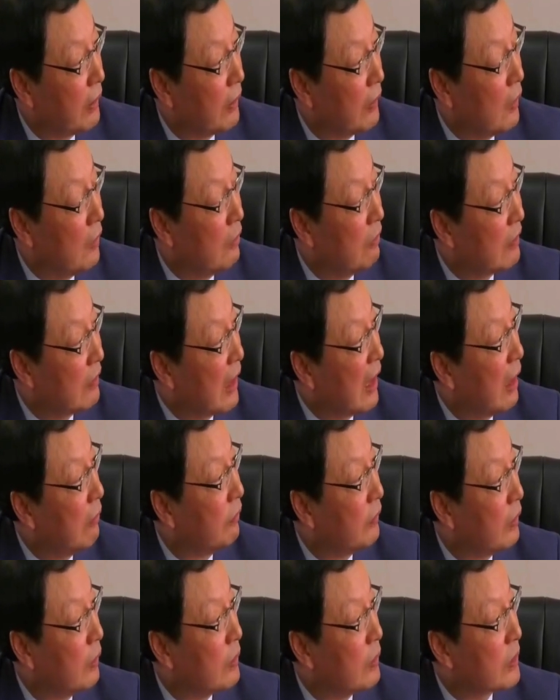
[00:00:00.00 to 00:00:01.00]

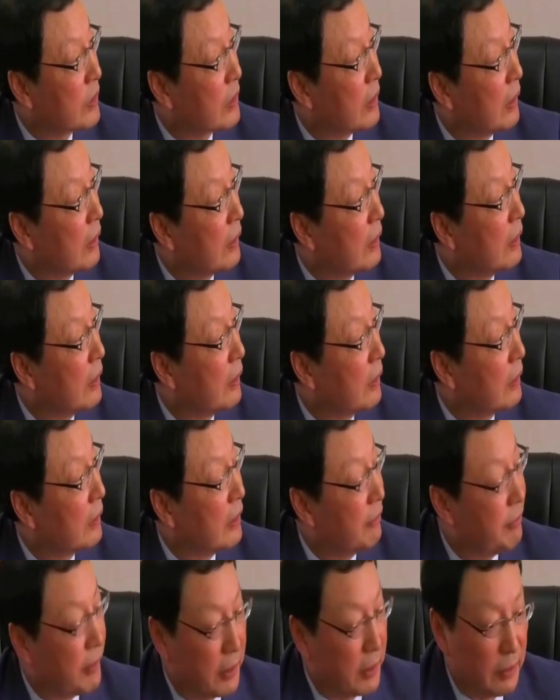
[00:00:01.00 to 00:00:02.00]
overcome those
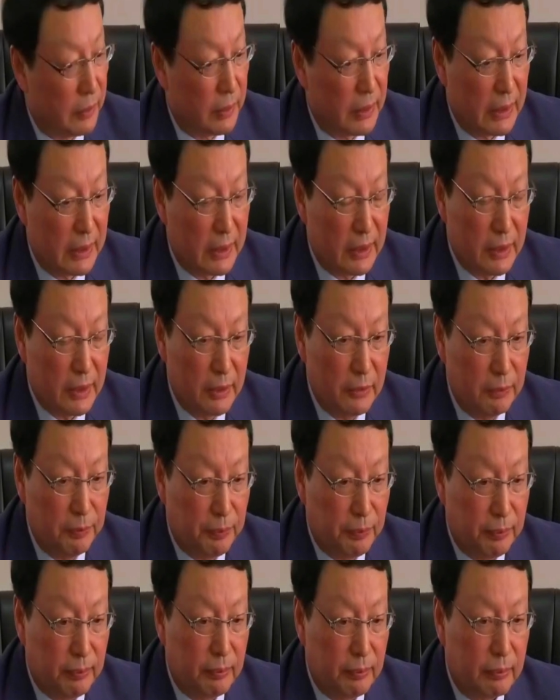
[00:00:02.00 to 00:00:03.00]
difficulties.
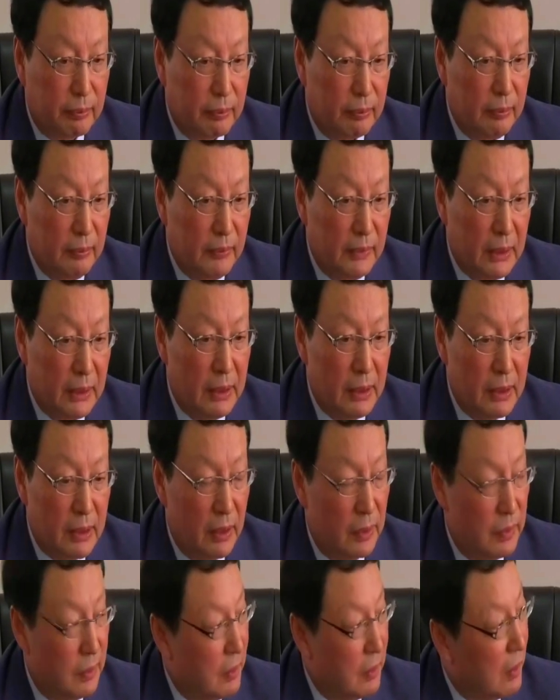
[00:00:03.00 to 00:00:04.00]

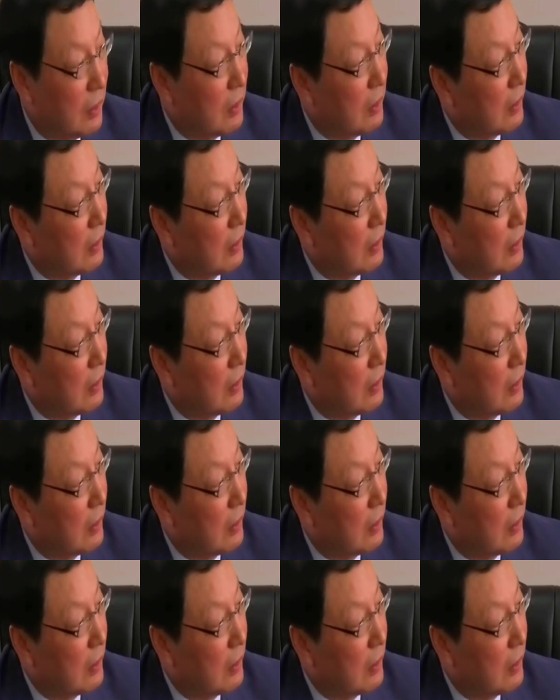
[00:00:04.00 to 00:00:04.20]
So